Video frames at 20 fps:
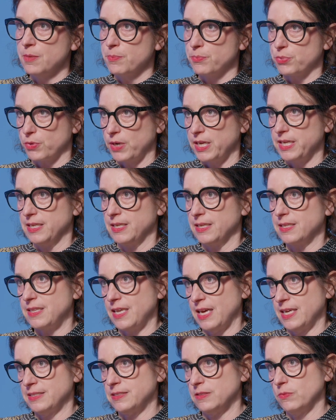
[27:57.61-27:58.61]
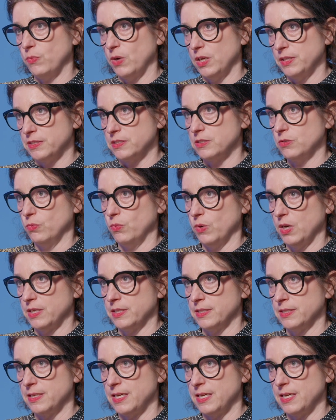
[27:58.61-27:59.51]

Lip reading: break that one-to-one